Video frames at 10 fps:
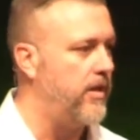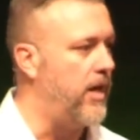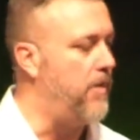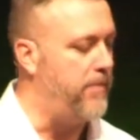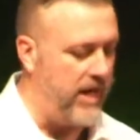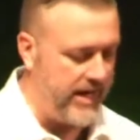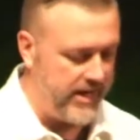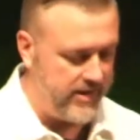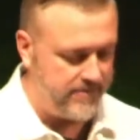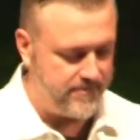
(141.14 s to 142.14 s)
a
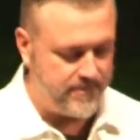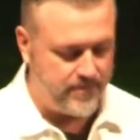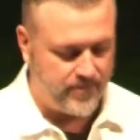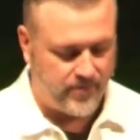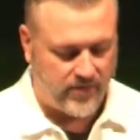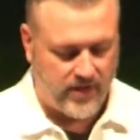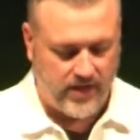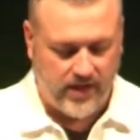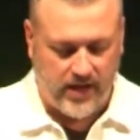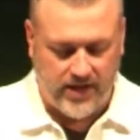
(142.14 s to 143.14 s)
bite?
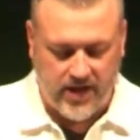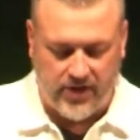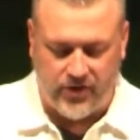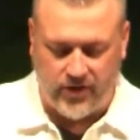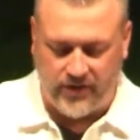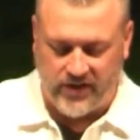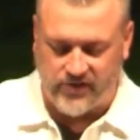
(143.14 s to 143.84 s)
Another of his